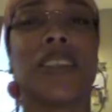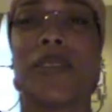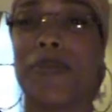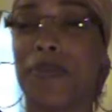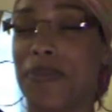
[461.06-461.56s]

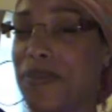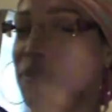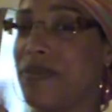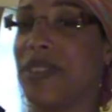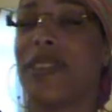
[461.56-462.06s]
to,
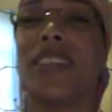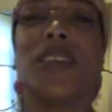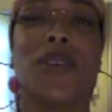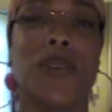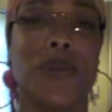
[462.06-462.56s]

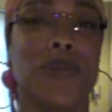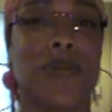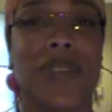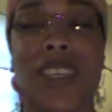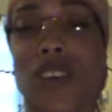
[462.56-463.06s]
you know,
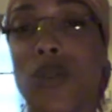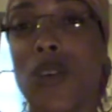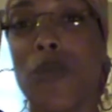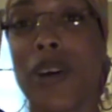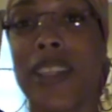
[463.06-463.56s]
tell you
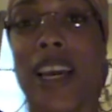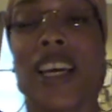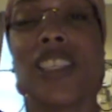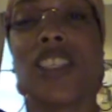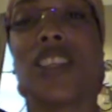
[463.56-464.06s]
all about that
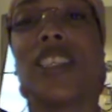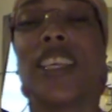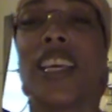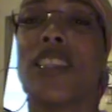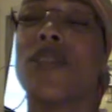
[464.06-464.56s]
because it's going
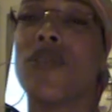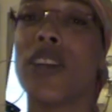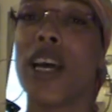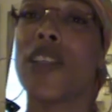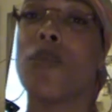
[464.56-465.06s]
to take the
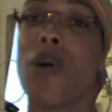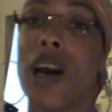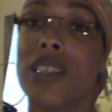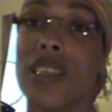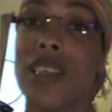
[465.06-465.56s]
fun out of the
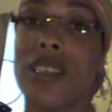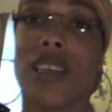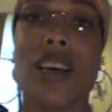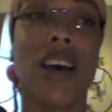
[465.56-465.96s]
process.